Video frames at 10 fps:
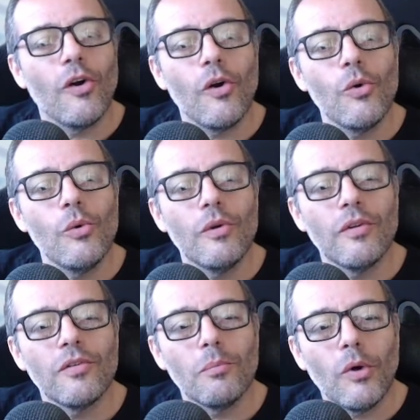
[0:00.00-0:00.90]
how
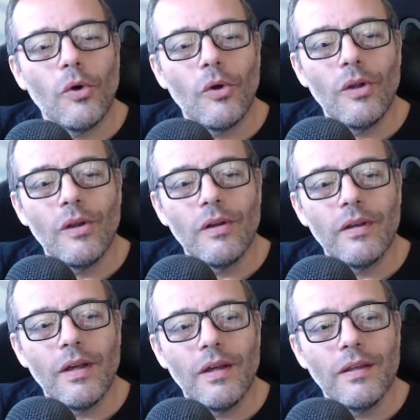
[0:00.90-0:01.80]
small
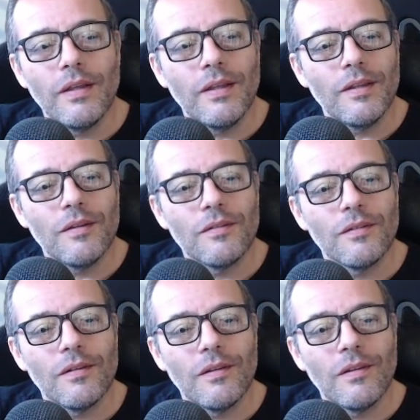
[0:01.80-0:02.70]

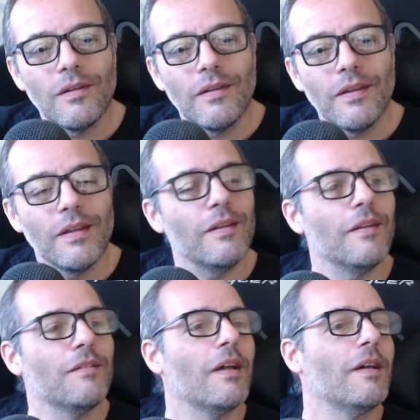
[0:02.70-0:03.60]
is
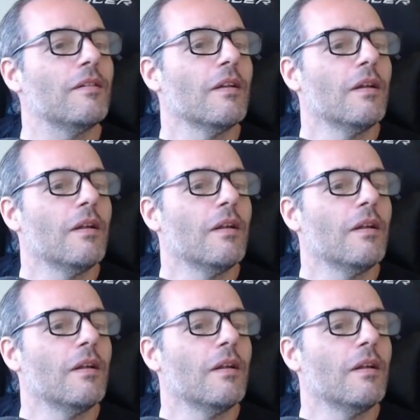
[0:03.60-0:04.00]
the size.